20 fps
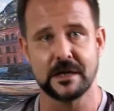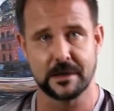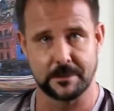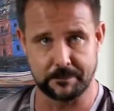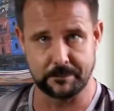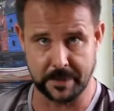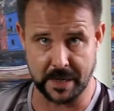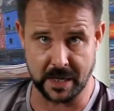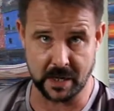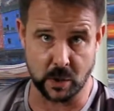
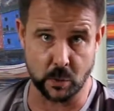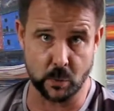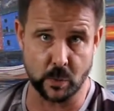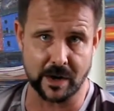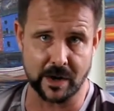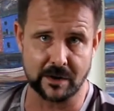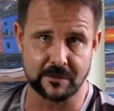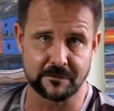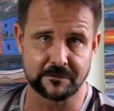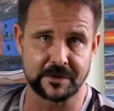being
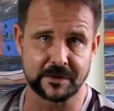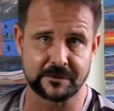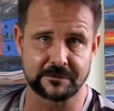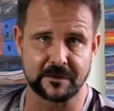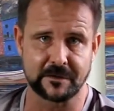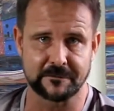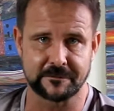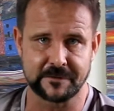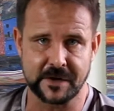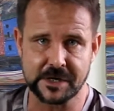aware of
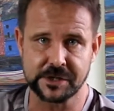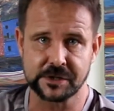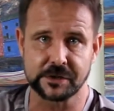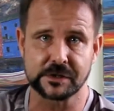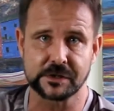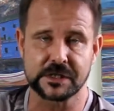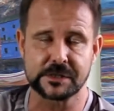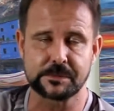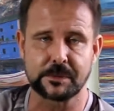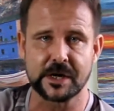different facial
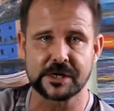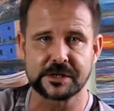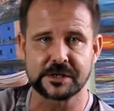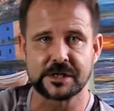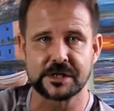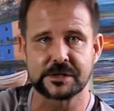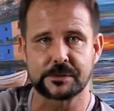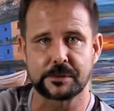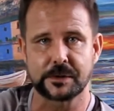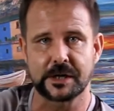
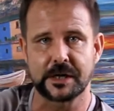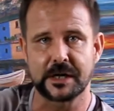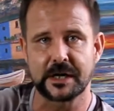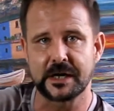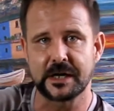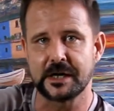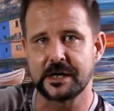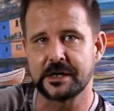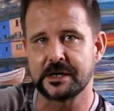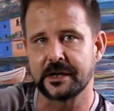expressions. We're going to
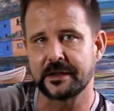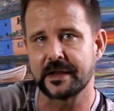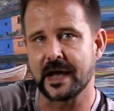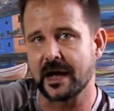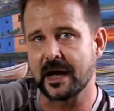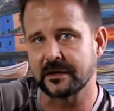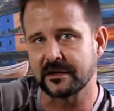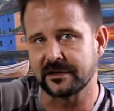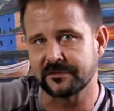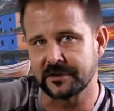get into
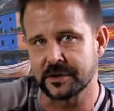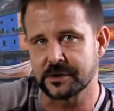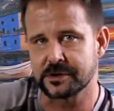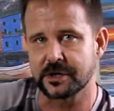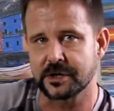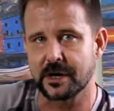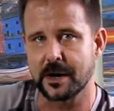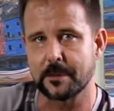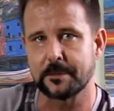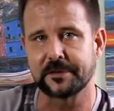that in a
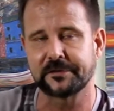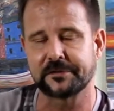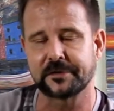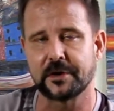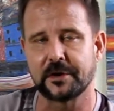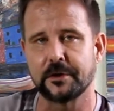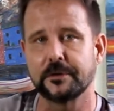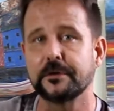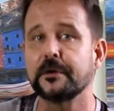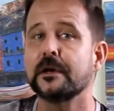future
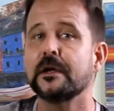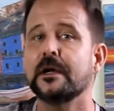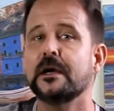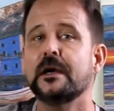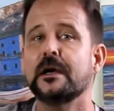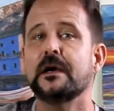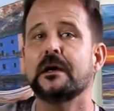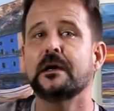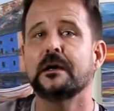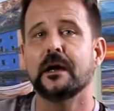episode.
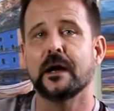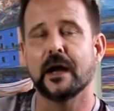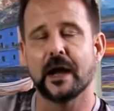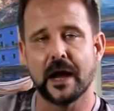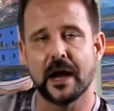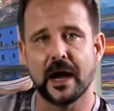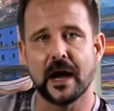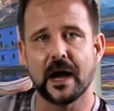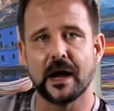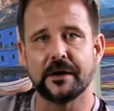
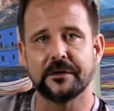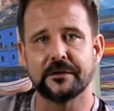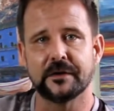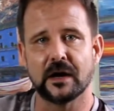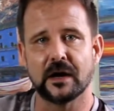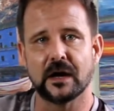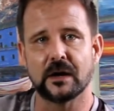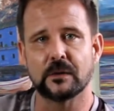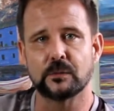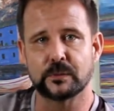And
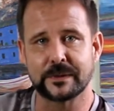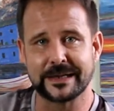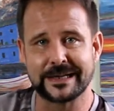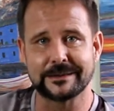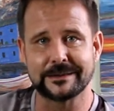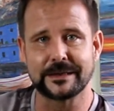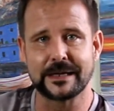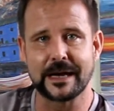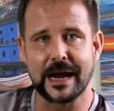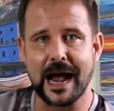
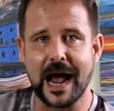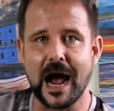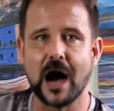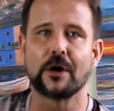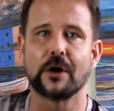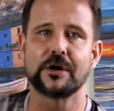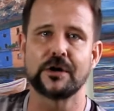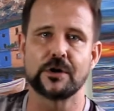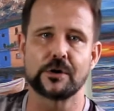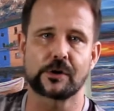really, how
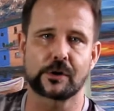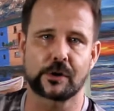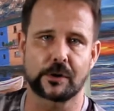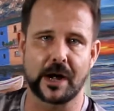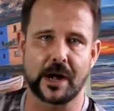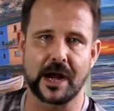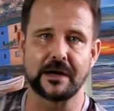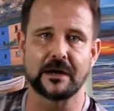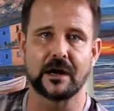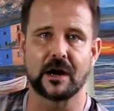do you
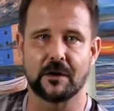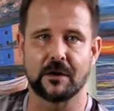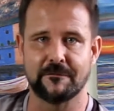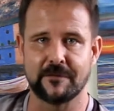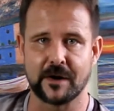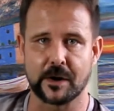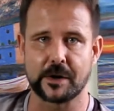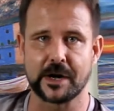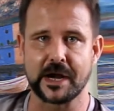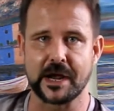create a
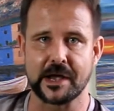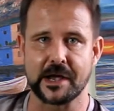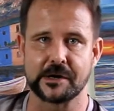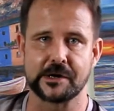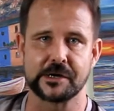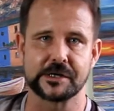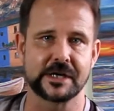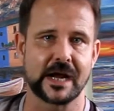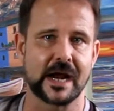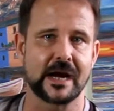very
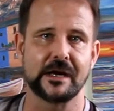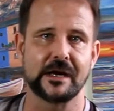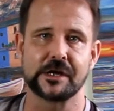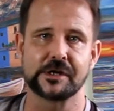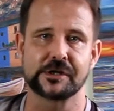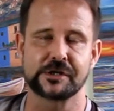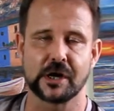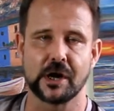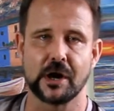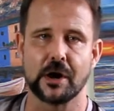entertaining
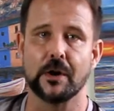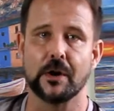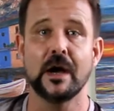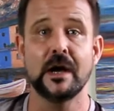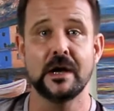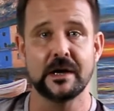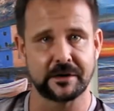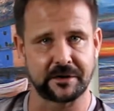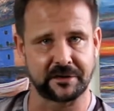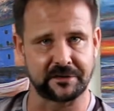show?
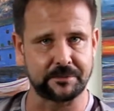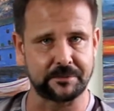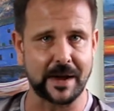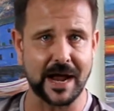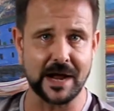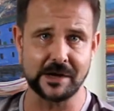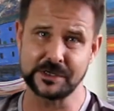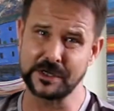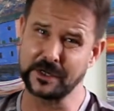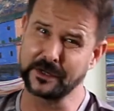Because
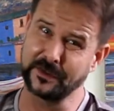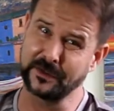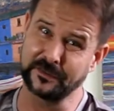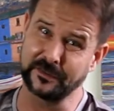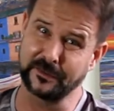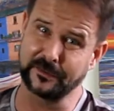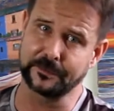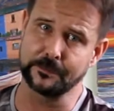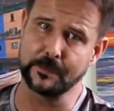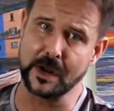magic is
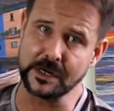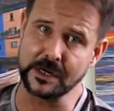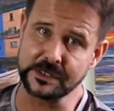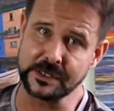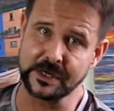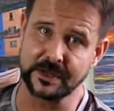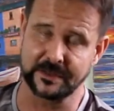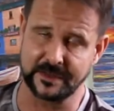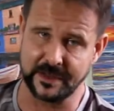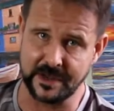as much
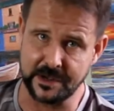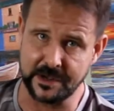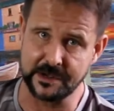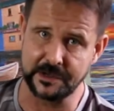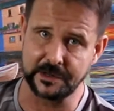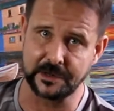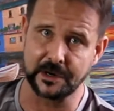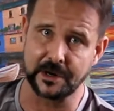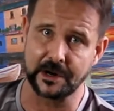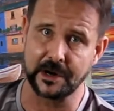
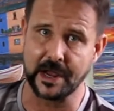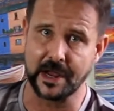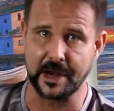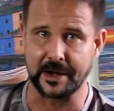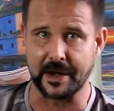theater and